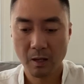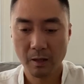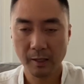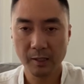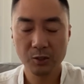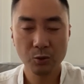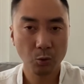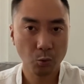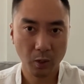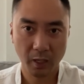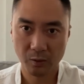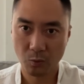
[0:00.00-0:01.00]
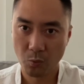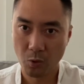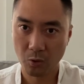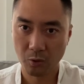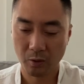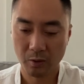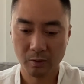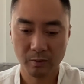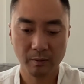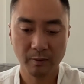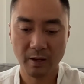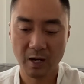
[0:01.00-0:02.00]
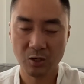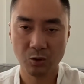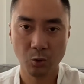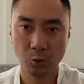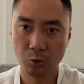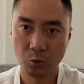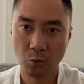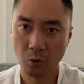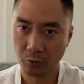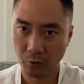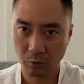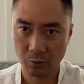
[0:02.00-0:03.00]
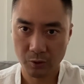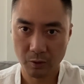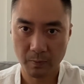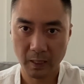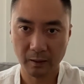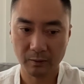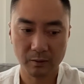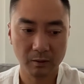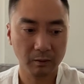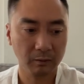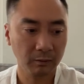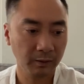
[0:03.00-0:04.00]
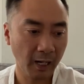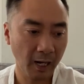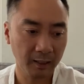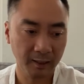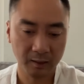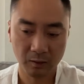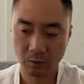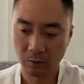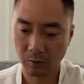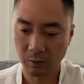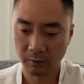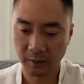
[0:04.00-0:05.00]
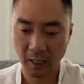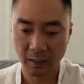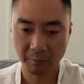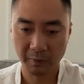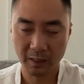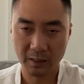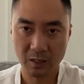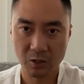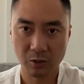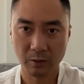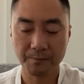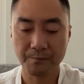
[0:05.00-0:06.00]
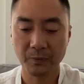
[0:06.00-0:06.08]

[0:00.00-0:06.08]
There is no right or wrong. There is no do or don'ts about guided or unguided meditation.